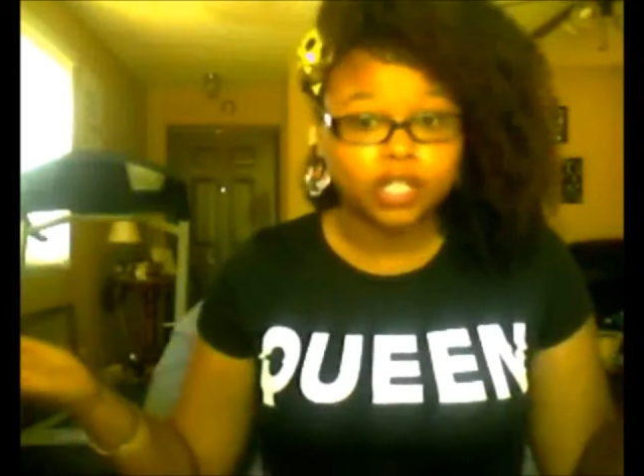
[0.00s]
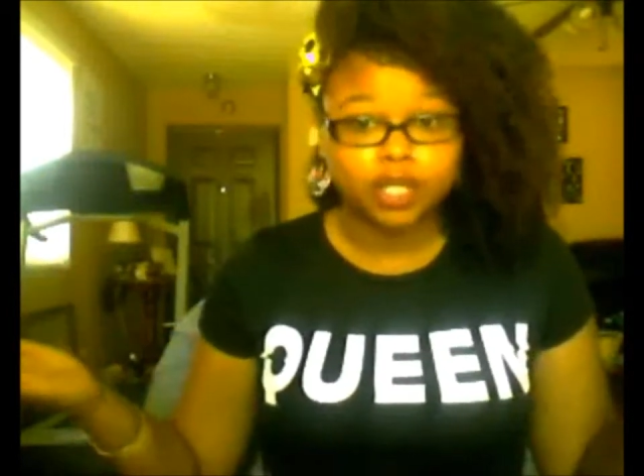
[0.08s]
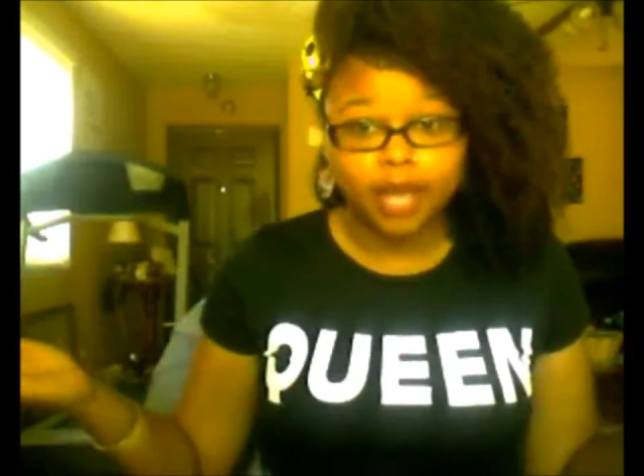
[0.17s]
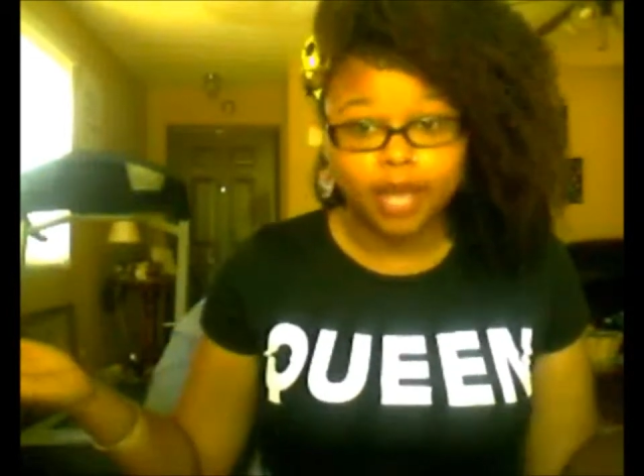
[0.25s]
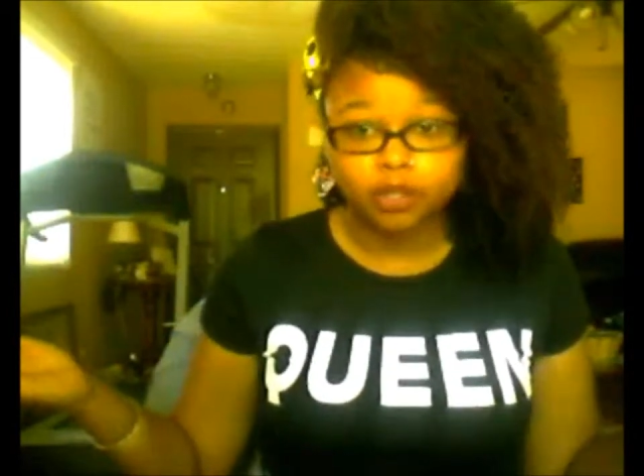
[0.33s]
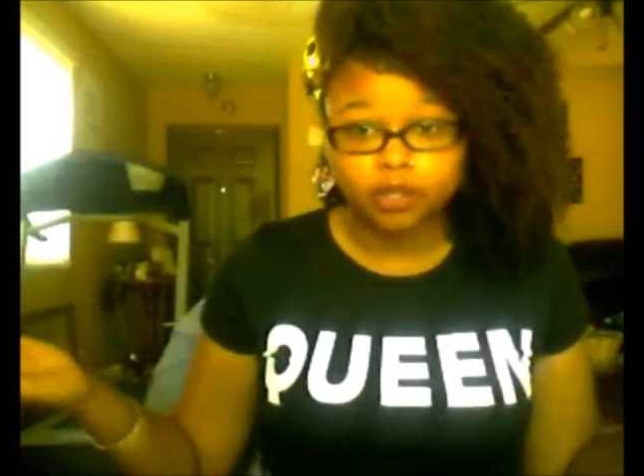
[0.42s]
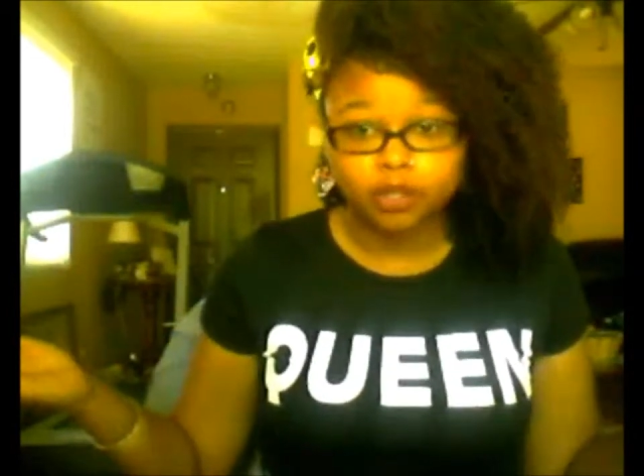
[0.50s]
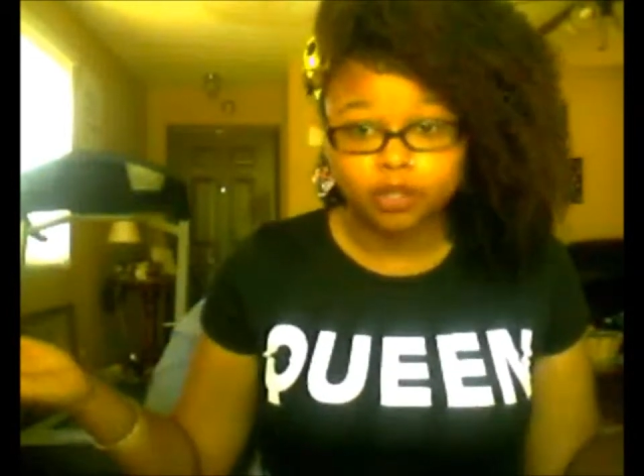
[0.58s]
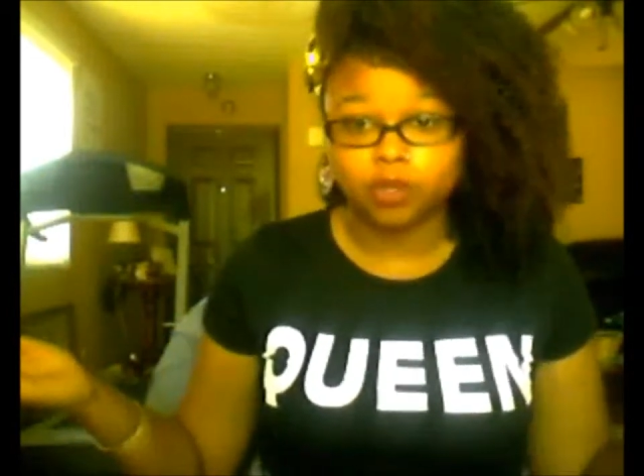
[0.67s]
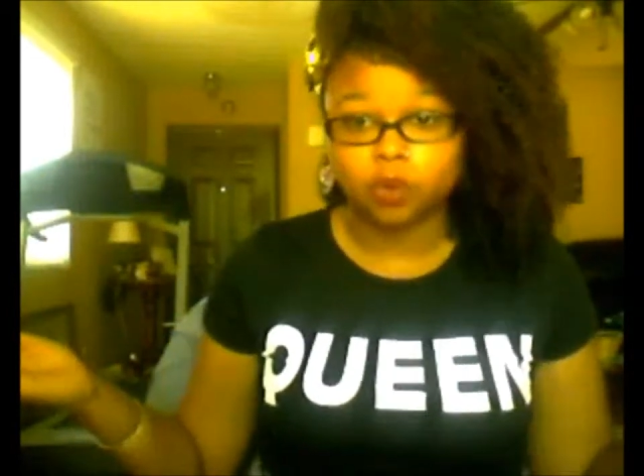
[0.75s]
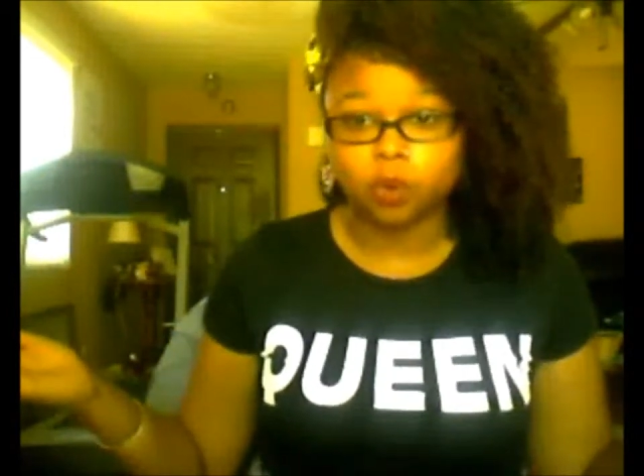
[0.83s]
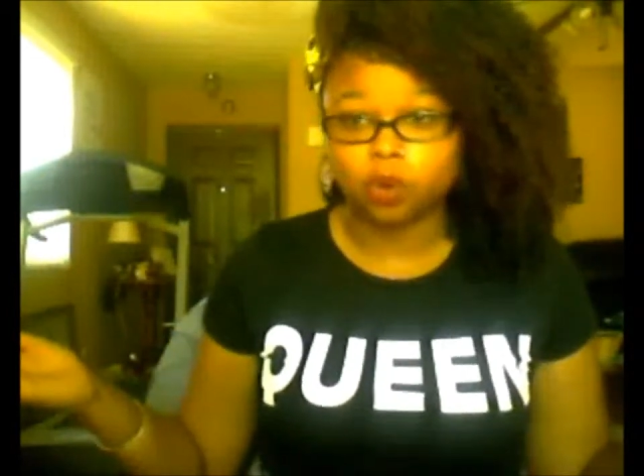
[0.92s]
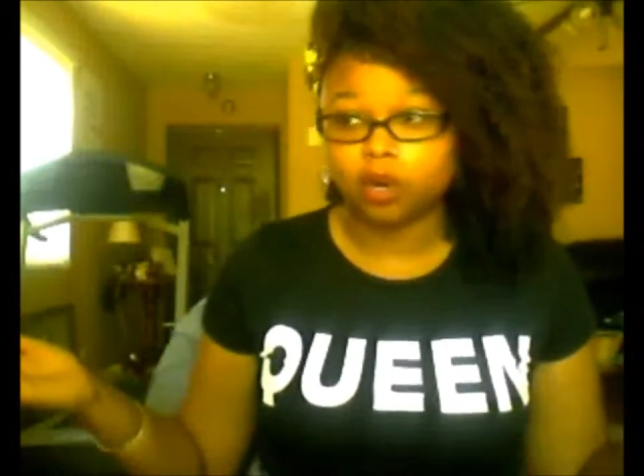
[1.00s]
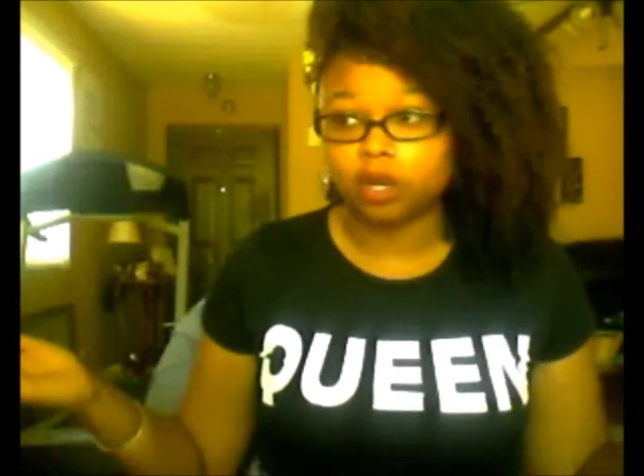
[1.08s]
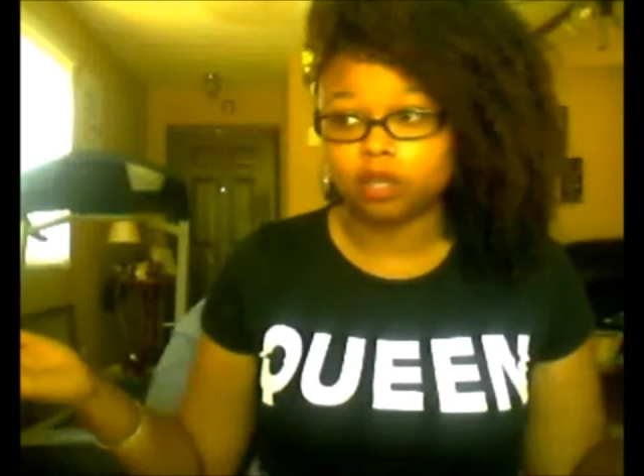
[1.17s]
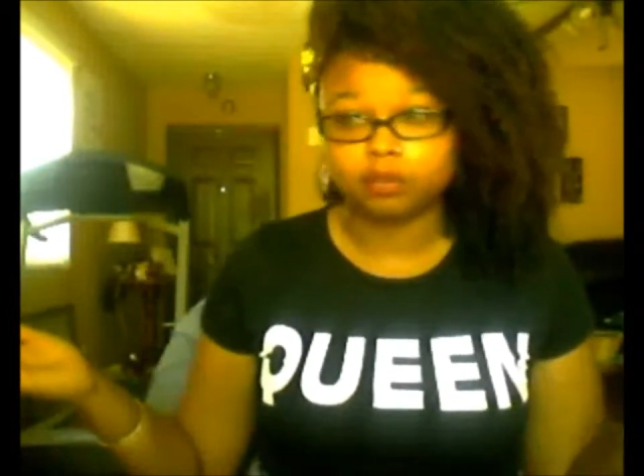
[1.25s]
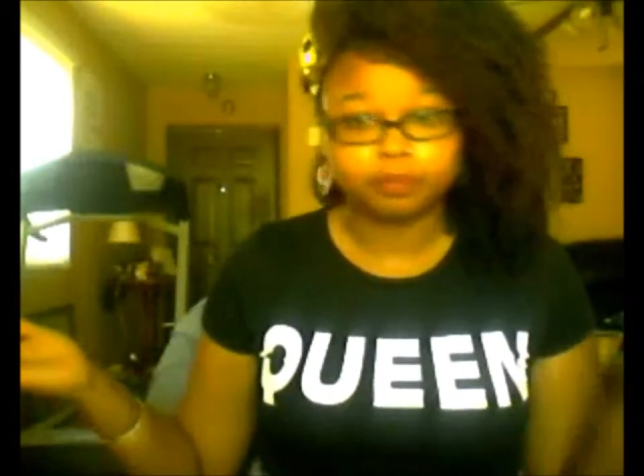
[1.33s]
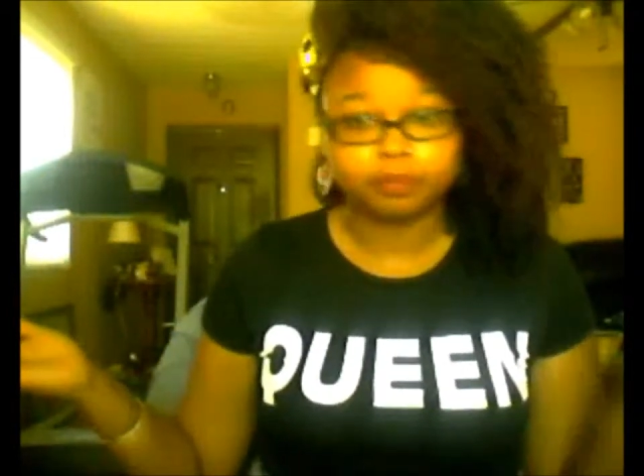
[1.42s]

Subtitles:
line to your